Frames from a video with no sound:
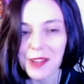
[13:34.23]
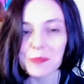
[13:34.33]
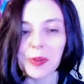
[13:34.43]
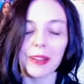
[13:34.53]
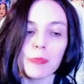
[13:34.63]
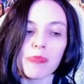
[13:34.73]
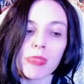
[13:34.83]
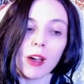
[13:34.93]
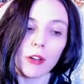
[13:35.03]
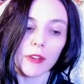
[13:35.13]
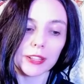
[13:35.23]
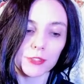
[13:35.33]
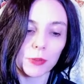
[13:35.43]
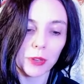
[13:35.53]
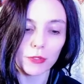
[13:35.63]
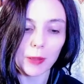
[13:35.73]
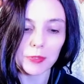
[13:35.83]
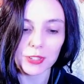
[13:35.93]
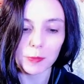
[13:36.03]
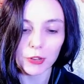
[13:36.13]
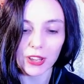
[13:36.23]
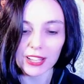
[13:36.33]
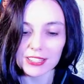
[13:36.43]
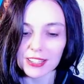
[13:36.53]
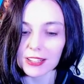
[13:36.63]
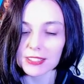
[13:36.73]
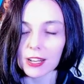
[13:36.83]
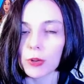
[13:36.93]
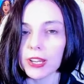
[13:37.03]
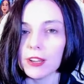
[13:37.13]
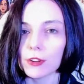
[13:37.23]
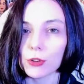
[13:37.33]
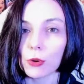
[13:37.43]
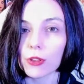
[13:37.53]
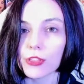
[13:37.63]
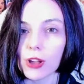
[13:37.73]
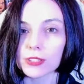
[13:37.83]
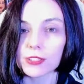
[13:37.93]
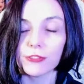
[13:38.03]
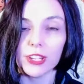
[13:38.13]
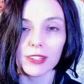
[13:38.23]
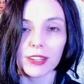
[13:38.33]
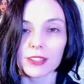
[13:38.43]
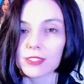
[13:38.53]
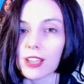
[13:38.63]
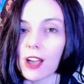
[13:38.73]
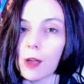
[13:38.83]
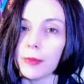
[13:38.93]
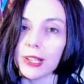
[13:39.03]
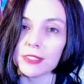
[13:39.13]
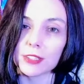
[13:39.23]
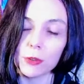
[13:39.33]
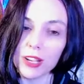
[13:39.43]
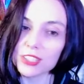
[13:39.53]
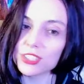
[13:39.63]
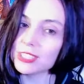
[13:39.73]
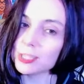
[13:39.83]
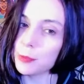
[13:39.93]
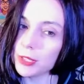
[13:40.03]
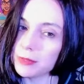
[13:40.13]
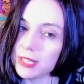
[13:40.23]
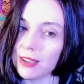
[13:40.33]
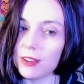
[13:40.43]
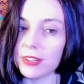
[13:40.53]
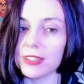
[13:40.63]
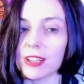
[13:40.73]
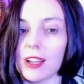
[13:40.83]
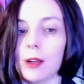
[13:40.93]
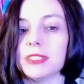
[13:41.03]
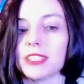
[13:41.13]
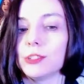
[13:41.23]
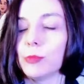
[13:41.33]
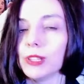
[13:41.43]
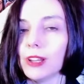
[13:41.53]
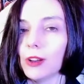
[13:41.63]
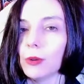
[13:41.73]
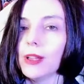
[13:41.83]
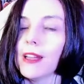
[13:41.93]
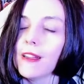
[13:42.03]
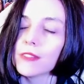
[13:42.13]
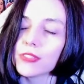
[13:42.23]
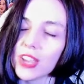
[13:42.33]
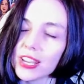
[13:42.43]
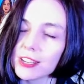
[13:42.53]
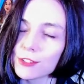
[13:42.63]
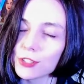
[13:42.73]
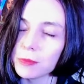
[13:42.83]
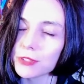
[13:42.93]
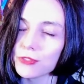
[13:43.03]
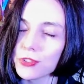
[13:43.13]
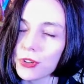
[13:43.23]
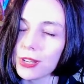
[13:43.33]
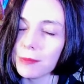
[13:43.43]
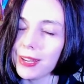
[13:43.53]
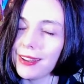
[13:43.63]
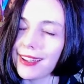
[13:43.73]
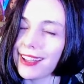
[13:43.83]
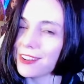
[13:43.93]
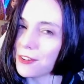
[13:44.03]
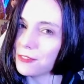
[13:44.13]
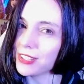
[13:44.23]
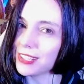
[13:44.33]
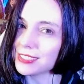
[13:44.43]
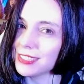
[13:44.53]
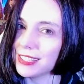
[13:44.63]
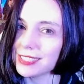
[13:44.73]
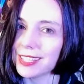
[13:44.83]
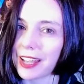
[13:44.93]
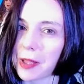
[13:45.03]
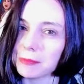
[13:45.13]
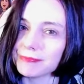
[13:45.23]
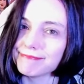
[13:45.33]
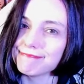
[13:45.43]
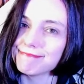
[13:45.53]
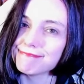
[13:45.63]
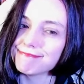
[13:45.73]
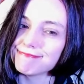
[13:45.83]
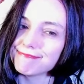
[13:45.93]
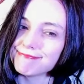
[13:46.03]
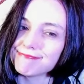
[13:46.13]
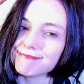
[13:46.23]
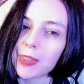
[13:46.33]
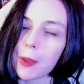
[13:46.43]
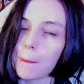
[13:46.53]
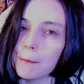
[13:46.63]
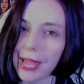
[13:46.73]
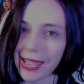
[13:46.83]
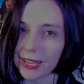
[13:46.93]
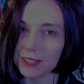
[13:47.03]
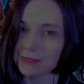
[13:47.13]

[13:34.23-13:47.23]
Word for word: but all right, so I'm going to wrap this up here, guys. Like I said, I want to hear your thoughts, feelings, comments, questions. Put them down in the comment section below. Thank you so much for joining me, and hopefully, I'll see you next time. Bye.